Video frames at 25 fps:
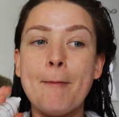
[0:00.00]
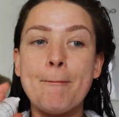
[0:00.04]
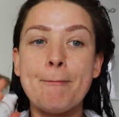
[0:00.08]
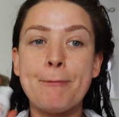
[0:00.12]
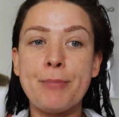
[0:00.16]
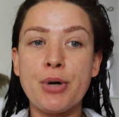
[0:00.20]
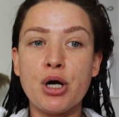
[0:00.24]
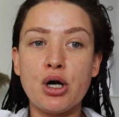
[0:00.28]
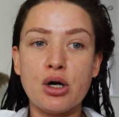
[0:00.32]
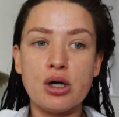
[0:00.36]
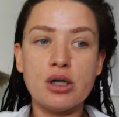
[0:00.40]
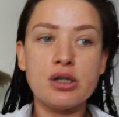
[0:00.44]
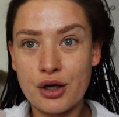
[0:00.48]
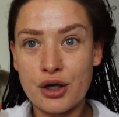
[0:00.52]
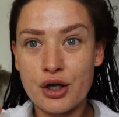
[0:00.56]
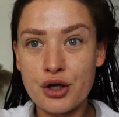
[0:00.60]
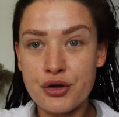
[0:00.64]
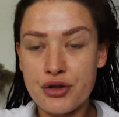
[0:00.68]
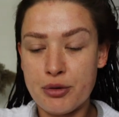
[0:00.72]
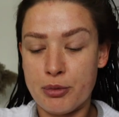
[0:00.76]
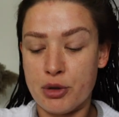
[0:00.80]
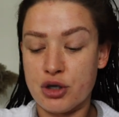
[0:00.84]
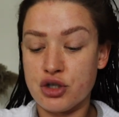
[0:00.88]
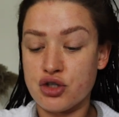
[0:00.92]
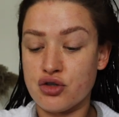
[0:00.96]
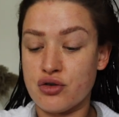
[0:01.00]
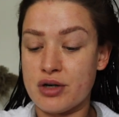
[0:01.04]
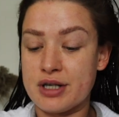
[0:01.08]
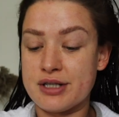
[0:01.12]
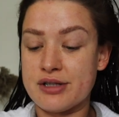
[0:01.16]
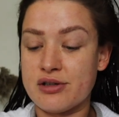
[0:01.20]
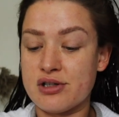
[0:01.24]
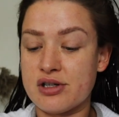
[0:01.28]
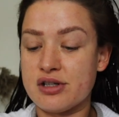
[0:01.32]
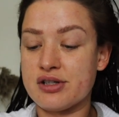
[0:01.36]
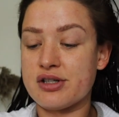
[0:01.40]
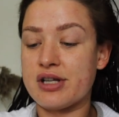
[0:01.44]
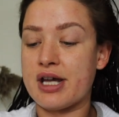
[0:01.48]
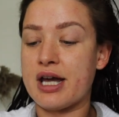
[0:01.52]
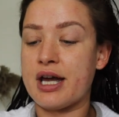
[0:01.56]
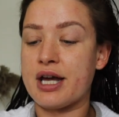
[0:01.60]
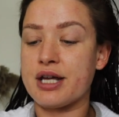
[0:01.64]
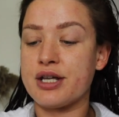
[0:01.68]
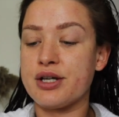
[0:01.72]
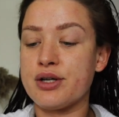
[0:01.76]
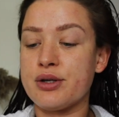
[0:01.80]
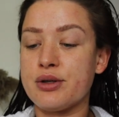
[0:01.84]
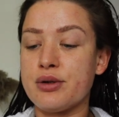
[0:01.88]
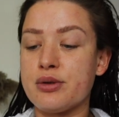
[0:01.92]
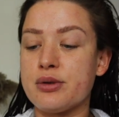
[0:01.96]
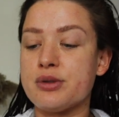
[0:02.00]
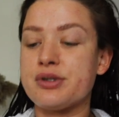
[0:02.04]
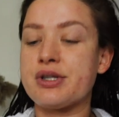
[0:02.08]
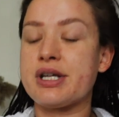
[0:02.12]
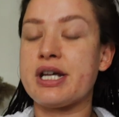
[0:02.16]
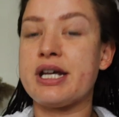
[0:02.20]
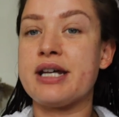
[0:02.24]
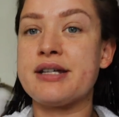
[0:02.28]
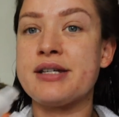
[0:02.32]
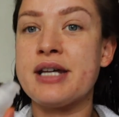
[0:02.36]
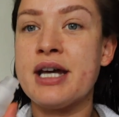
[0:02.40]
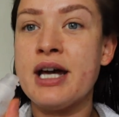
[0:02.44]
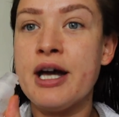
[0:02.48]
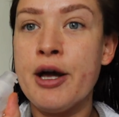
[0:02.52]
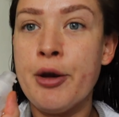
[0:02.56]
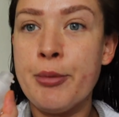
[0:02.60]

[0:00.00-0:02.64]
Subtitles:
But other moisturizers I use is,